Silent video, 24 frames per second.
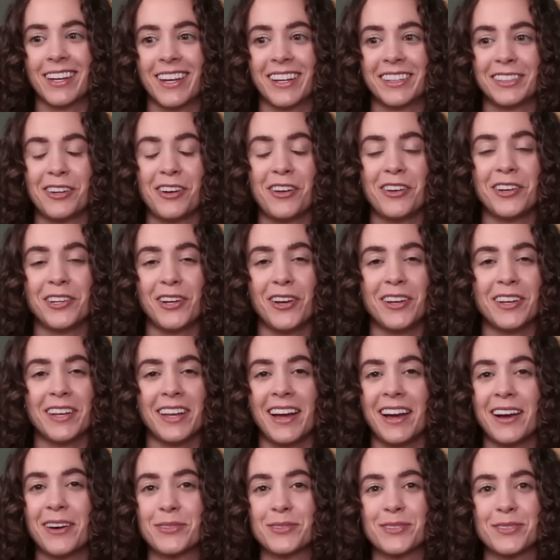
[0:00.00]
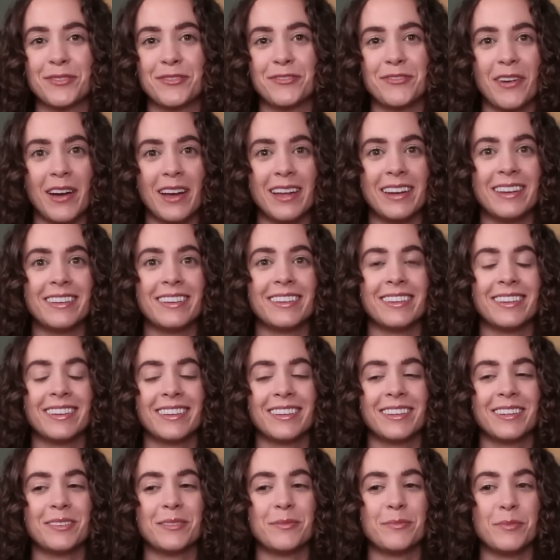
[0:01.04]
And all in all, yeah, it was a fun
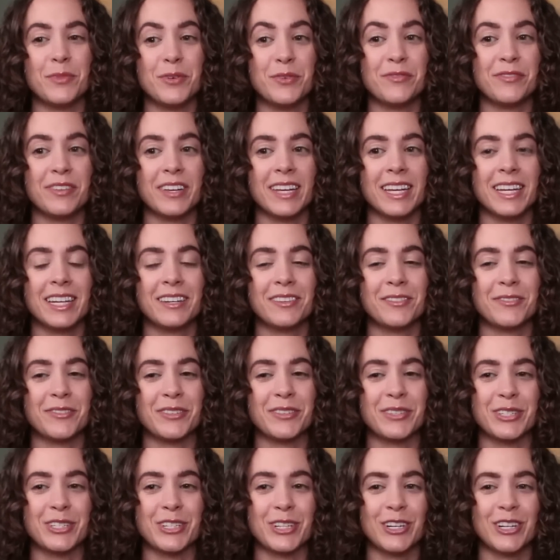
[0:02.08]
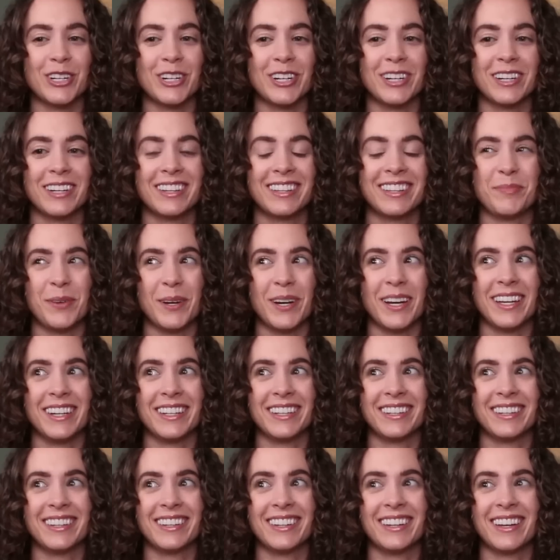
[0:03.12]
movie for sure.
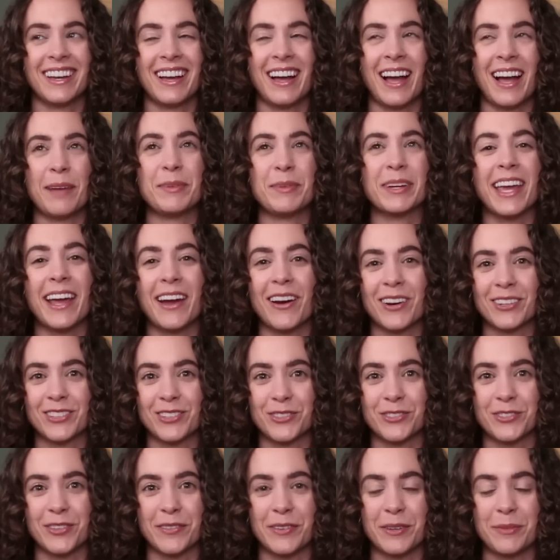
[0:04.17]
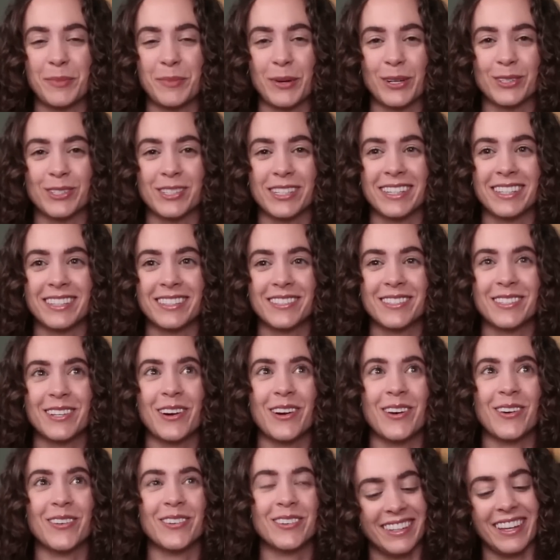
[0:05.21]
But I'm a character-driven person,
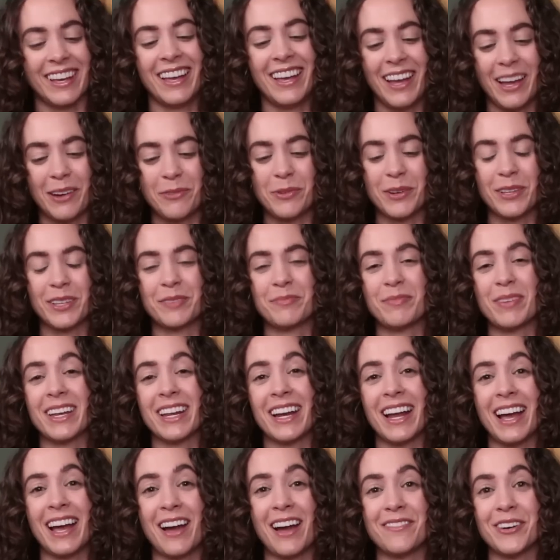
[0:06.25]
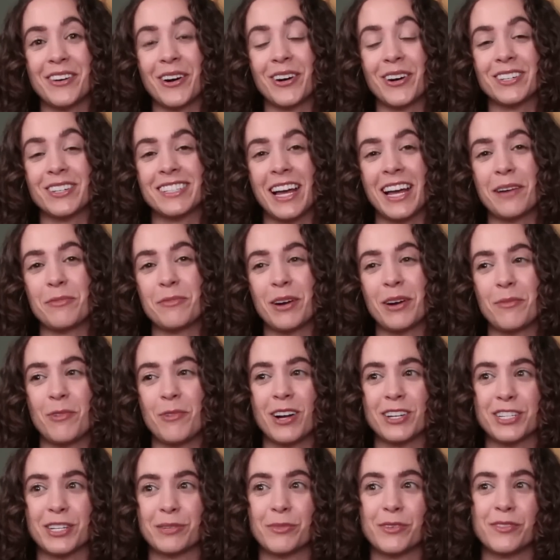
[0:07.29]
so I will admit I have a hard time when I'm
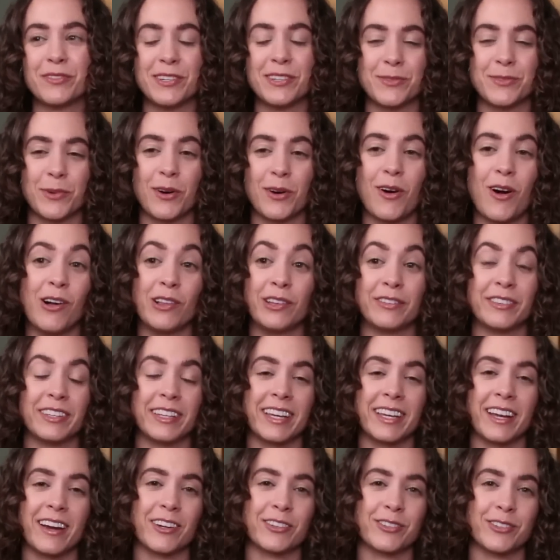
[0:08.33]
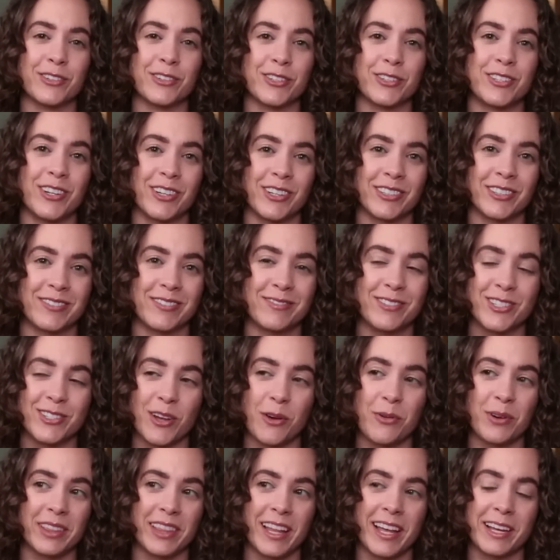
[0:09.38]
watching movies where all of the characters are
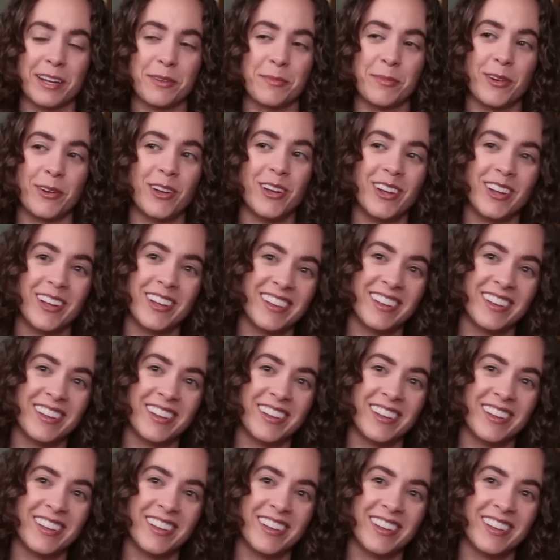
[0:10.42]
so unlikable.